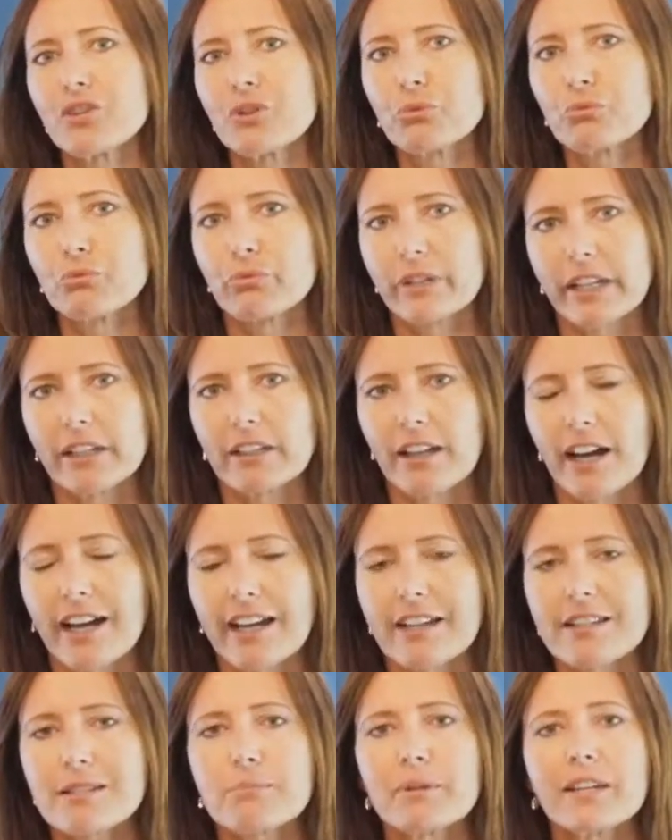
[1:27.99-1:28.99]
you
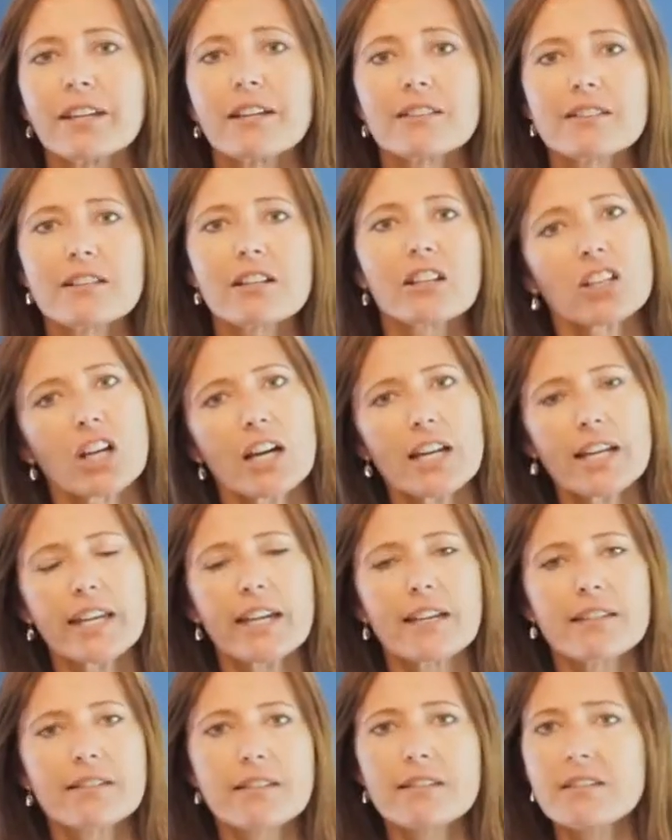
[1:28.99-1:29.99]
realize, because in a lot of
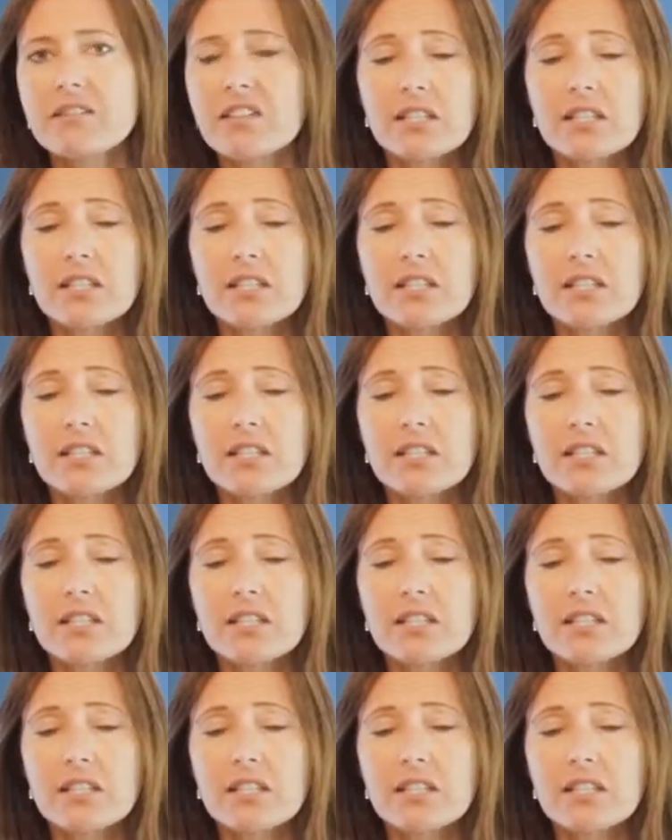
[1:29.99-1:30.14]
cases,